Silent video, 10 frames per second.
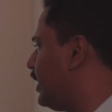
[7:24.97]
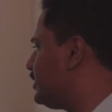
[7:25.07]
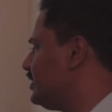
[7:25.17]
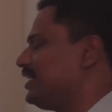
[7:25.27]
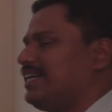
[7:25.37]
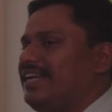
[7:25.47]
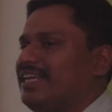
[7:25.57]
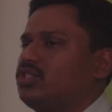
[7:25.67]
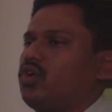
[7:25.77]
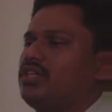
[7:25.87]
acid that
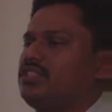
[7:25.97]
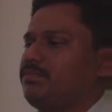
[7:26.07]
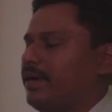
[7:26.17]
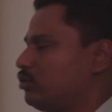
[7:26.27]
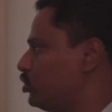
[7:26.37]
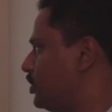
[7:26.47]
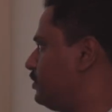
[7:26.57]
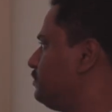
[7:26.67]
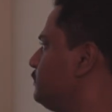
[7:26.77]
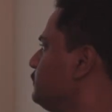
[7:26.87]
destroys the
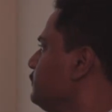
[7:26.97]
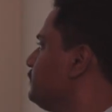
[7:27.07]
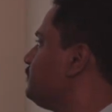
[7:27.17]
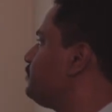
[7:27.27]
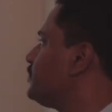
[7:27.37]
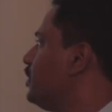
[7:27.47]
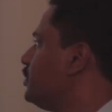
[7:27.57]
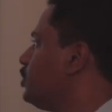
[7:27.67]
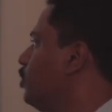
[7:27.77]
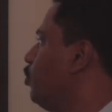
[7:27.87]
pathogen.
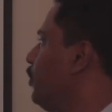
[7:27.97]
So